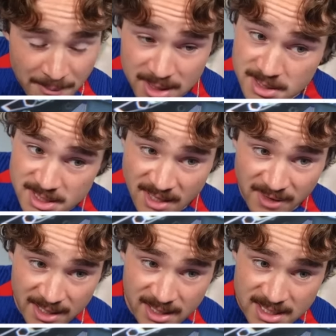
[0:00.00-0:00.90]
mean, he does have
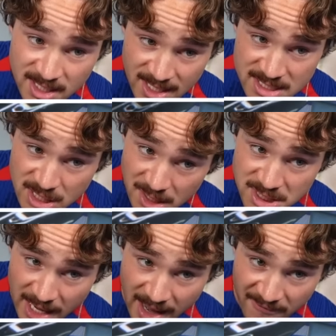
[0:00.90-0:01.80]
90. He does
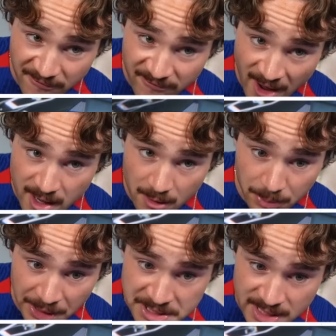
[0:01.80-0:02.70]
kind of have fire
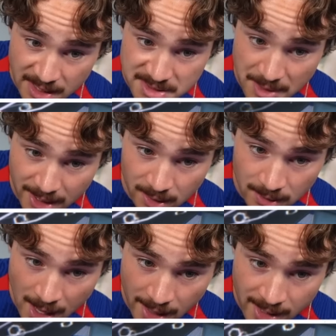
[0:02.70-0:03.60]
play styles. I'm not going to
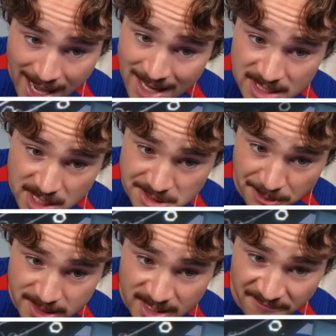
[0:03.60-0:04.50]
lie. And he does
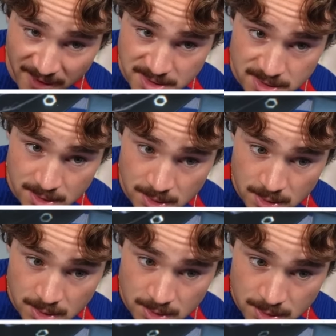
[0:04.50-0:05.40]
play defense.
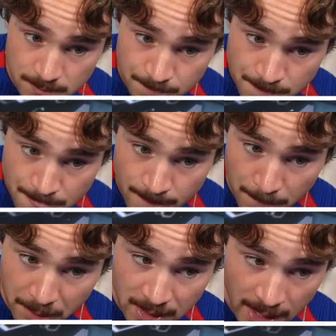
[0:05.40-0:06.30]

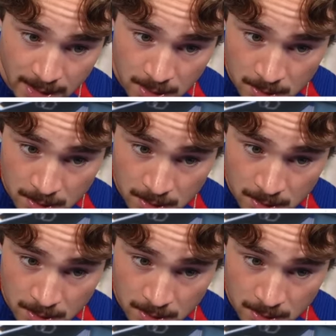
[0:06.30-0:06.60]
But like